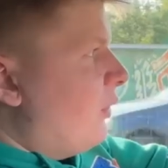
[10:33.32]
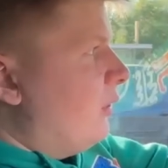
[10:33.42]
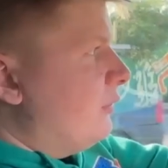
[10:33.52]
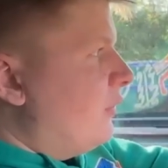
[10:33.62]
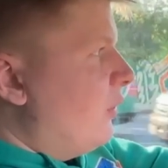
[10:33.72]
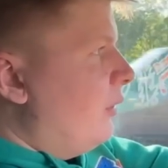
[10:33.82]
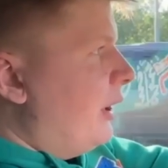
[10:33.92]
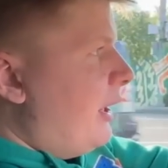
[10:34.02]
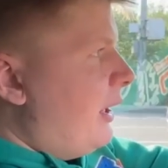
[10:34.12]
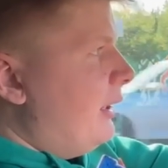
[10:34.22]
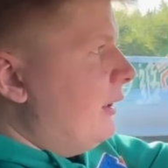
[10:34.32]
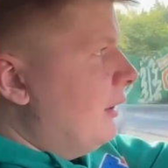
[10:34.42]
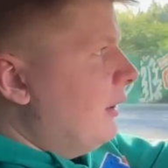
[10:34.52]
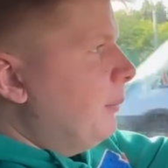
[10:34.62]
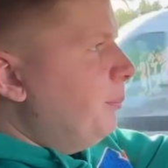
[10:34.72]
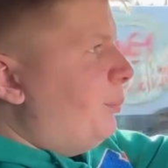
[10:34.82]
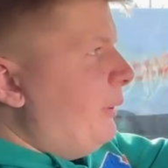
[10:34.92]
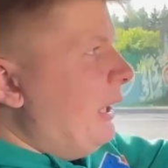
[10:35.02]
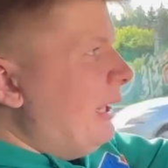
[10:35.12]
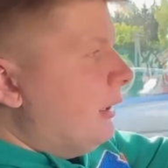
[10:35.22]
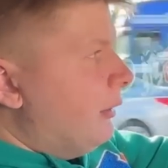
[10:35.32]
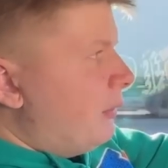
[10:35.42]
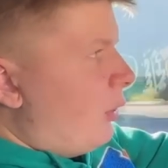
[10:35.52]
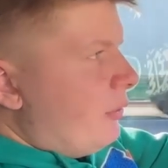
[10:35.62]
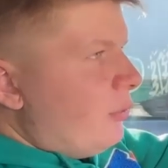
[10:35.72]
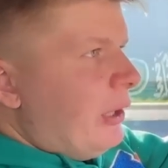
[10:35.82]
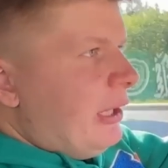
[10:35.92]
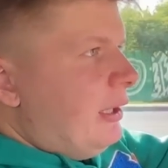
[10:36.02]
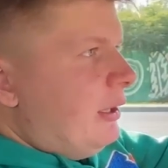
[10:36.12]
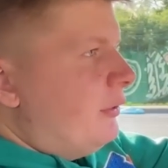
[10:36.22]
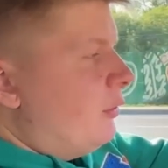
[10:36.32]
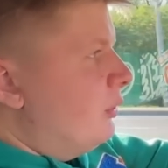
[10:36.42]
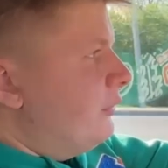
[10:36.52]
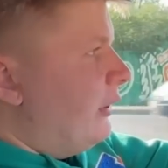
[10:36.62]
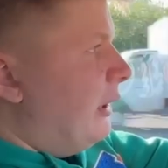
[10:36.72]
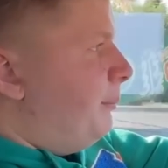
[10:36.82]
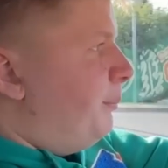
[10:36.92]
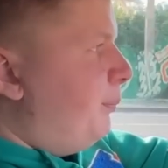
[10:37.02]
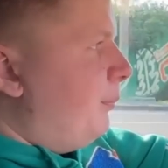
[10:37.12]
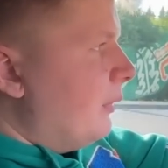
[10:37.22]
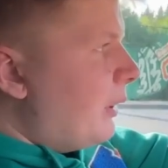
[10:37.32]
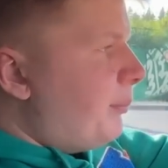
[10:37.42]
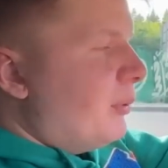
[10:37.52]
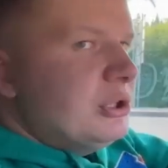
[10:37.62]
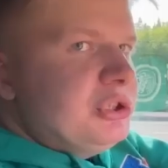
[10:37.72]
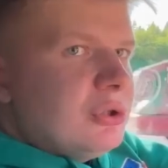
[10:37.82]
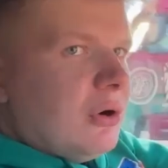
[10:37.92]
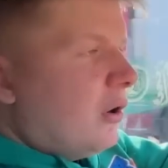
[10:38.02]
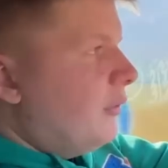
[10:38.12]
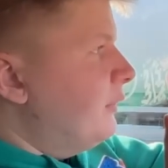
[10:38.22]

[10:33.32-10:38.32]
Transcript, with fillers: also a big, on the way here there was a bunch of